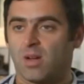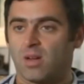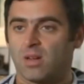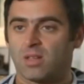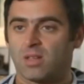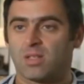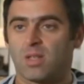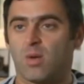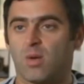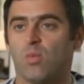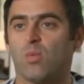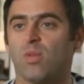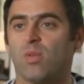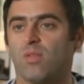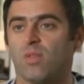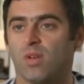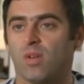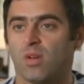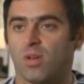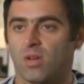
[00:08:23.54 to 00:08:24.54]
it kind of dealt
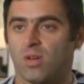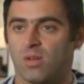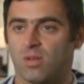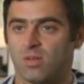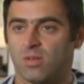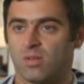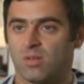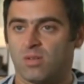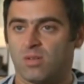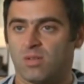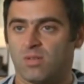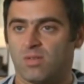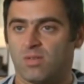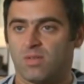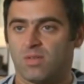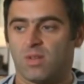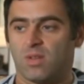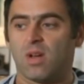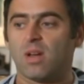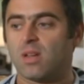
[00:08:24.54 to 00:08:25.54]
with a lot. It
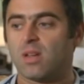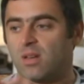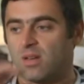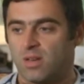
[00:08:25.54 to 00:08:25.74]
was like,